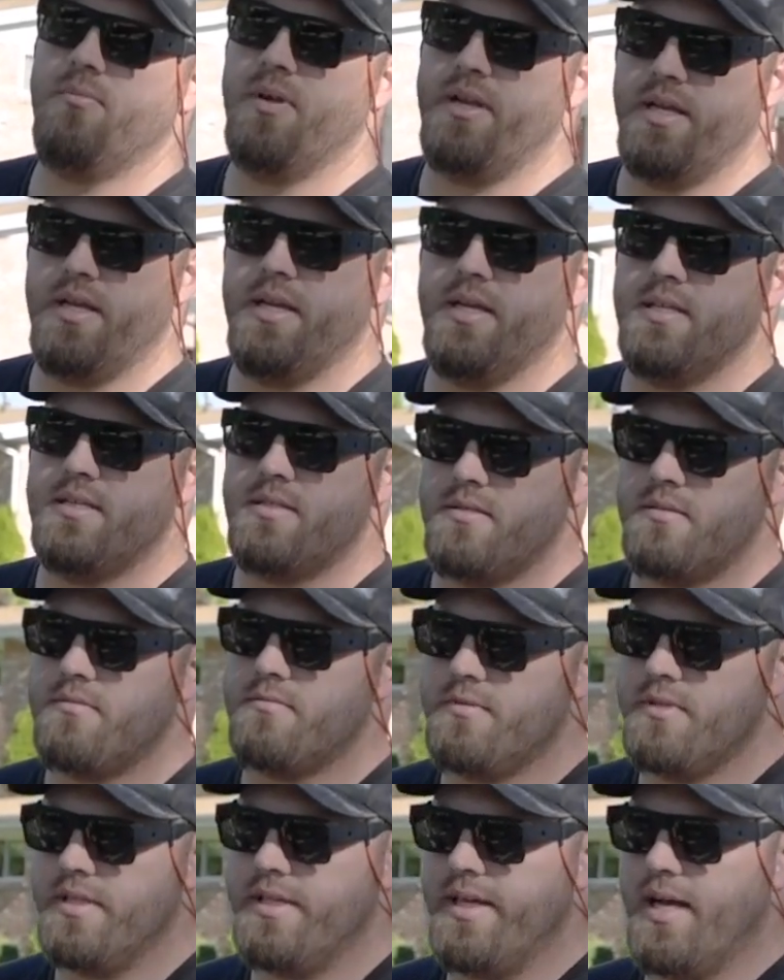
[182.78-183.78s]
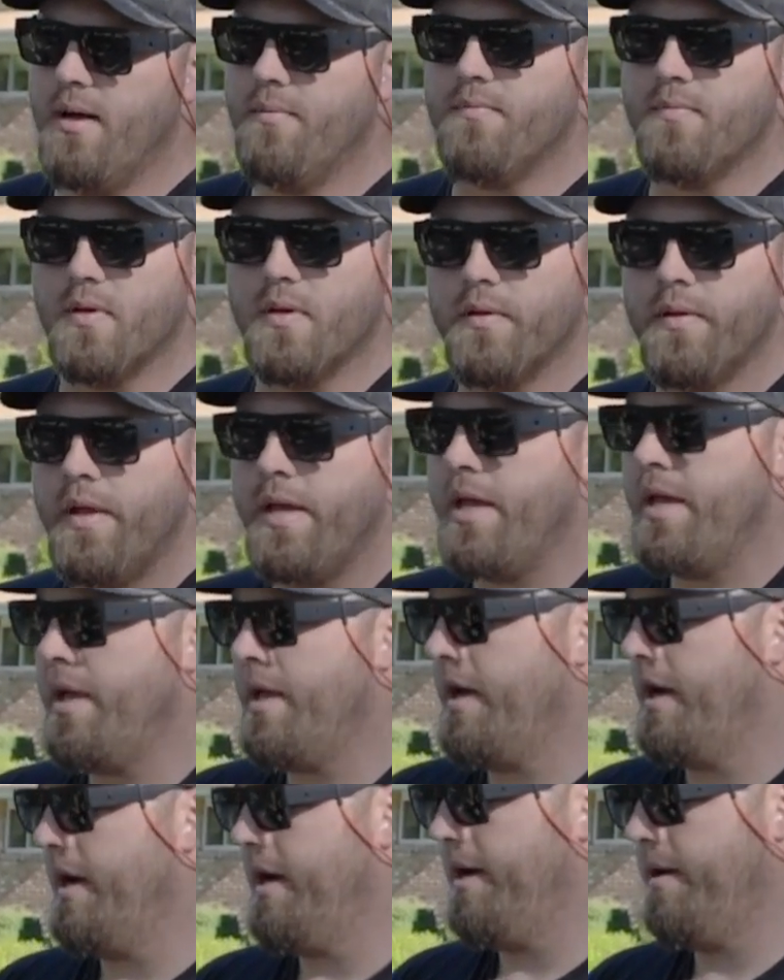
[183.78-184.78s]
but it is really helpful,
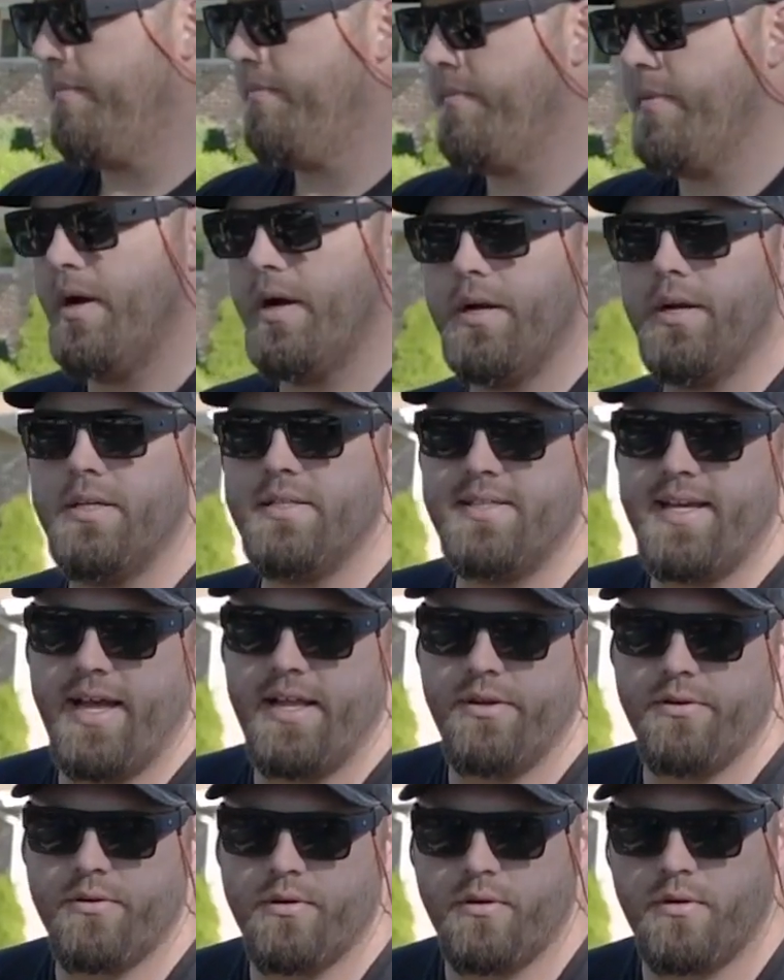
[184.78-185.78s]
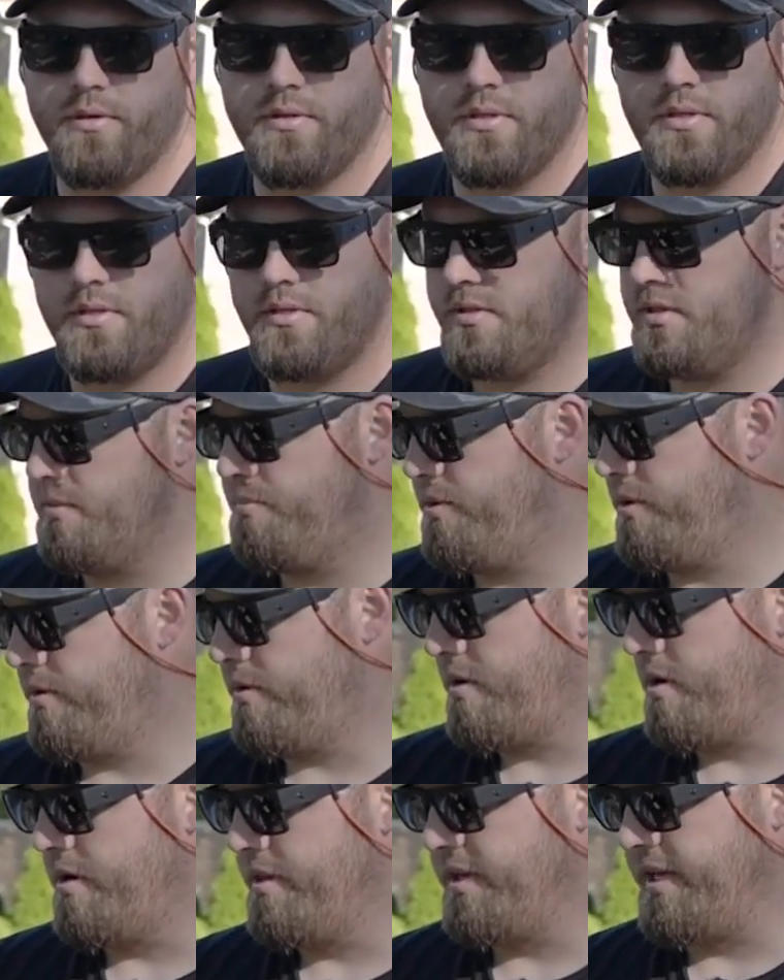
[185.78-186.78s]
a good 10-year-old to
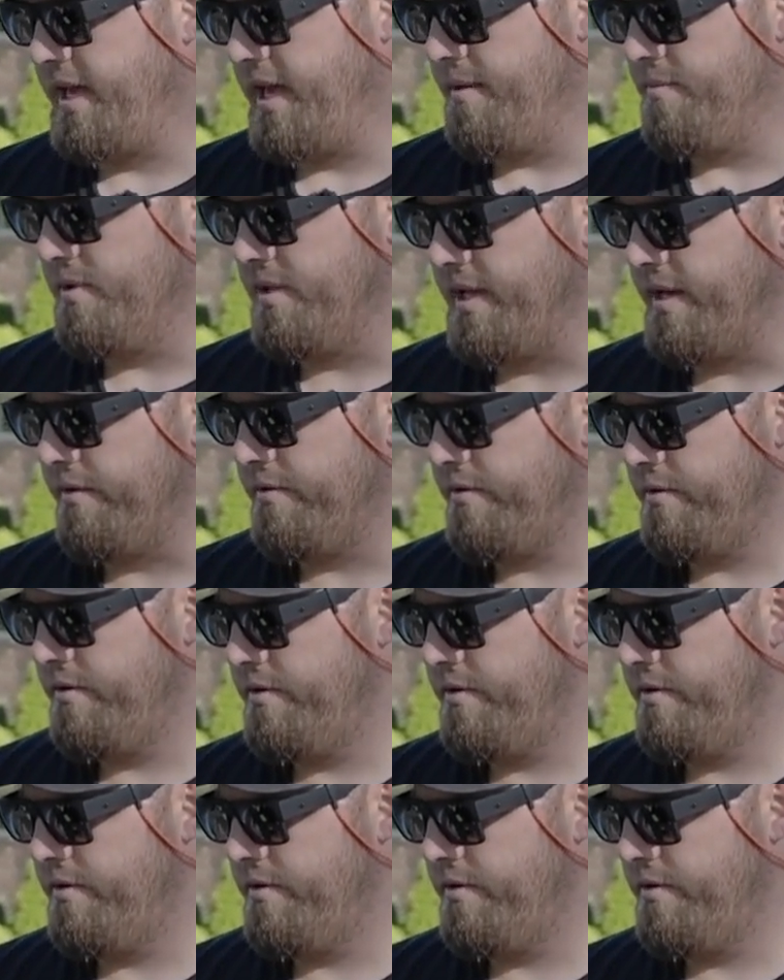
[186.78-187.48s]
pull all the cable out.